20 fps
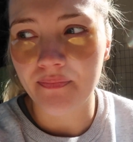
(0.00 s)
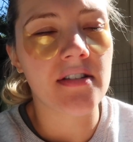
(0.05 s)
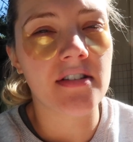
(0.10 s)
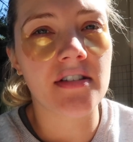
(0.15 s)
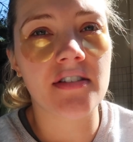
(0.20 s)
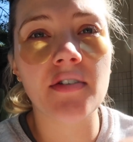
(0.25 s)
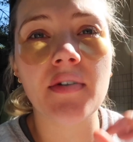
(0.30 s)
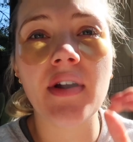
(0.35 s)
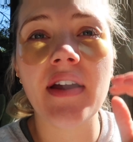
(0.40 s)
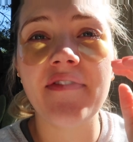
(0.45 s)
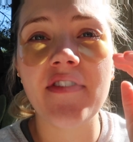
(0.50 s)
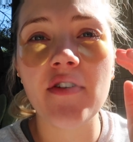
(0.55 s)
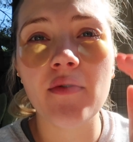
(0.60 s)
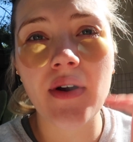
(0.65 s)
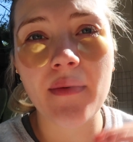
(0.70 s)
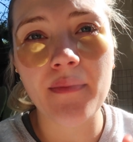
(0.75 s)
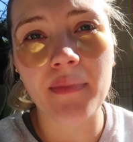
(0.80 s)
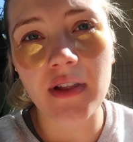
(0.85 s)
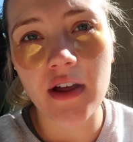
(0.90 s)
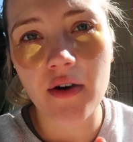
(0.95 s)
So if it
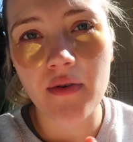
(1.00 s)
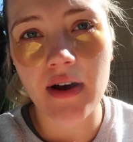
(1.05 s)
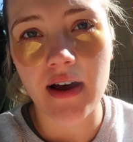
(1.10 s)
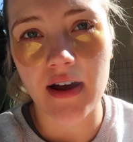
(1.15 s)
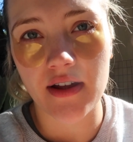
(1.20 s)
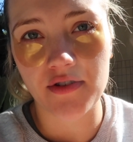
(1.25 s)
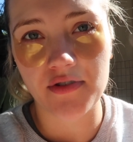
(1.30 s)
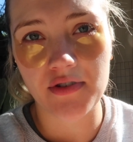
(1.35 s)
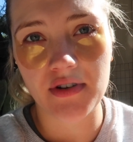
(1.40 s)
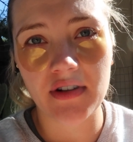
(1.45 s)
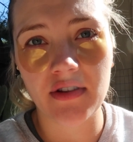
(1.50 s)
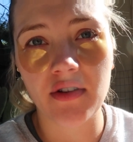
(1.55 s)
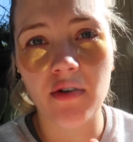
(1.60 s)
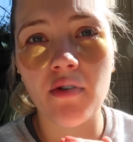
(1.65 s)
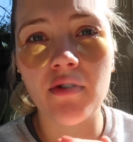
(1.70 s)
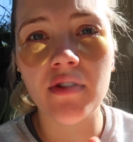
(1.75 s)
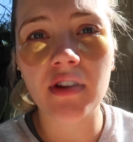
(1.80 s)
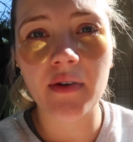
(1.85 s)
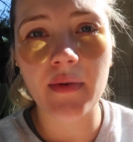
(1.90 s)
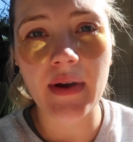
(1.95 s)
went below 100, the
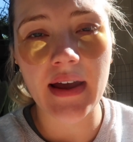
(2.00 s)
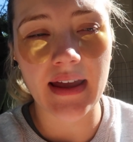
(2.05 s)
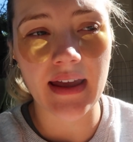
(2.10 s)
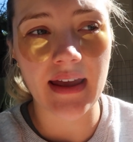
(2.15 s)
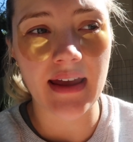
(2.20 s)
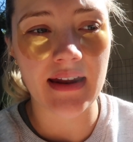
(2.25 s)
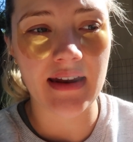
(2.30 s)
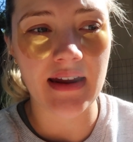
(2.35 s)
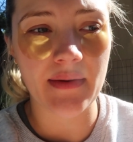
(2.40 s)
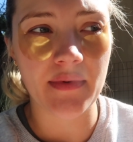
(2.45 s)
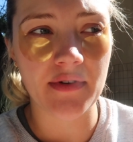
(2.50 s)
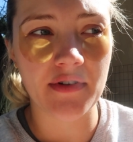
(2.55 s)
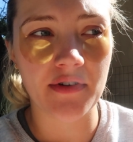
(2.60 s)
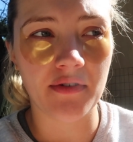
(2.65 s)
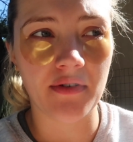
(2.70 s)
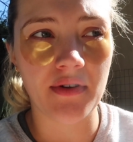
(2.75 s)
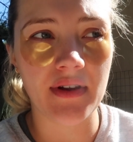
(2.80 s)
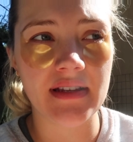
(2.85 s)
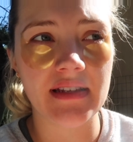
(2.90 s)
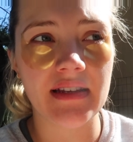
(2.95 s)
only way I can get an
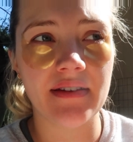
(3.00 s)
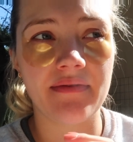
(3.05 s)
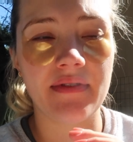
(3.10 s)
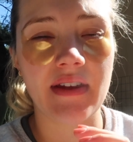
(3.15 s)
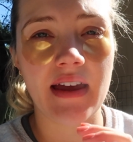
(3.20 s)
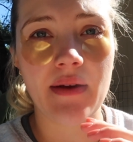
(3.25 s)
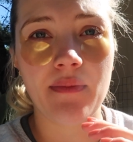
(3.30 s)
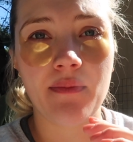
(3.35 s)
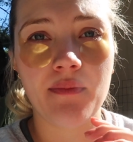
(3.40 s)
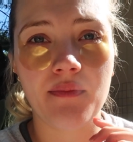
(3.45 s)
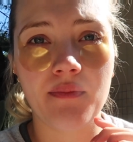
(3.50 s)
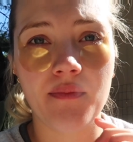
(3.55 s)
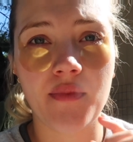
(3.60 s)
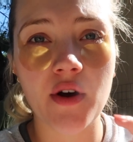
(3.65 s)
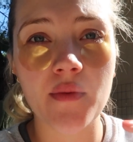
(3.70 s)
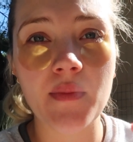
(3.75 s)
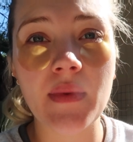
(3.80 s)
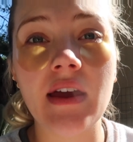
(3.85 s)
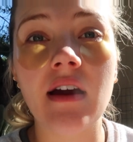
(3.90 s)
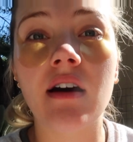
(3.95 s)
epidural is if they
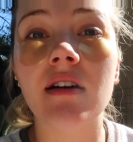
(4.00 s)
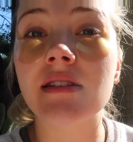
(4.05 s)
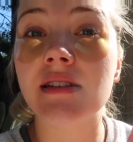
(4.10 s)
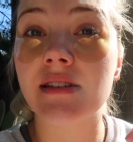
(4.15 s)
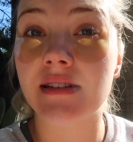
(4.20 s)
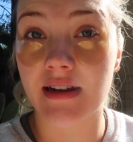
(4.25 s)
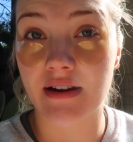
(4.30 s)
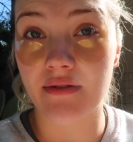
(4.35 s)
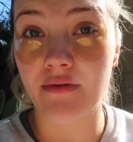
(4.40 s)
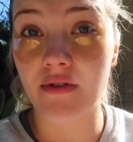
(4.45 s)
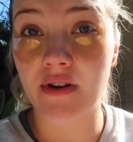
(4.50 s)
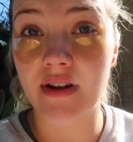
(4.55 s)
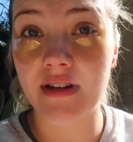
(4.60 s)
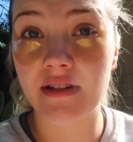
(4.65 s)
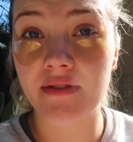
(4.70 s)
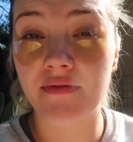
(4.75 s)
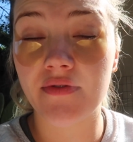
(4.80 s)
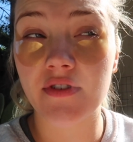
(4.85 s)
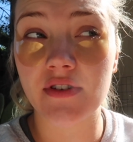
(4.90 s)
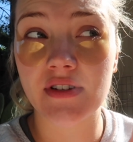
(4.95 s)
put me on
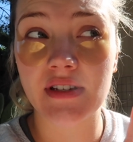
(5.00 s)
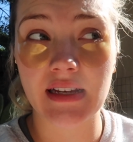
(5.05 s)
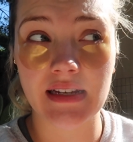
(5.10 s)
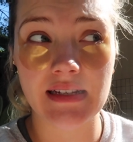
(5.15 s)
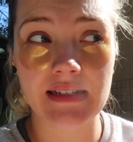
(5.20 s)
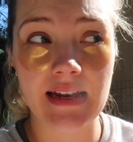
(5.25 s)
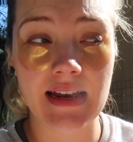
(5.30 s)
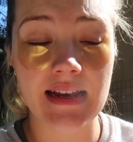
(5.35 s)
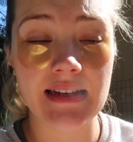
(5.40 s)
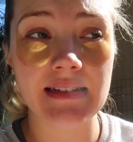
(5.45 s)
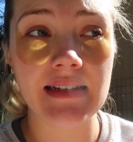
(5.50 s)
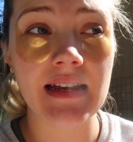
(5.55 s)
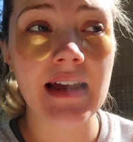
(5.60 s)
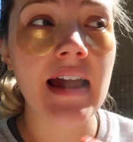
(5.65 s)
steroids for six days.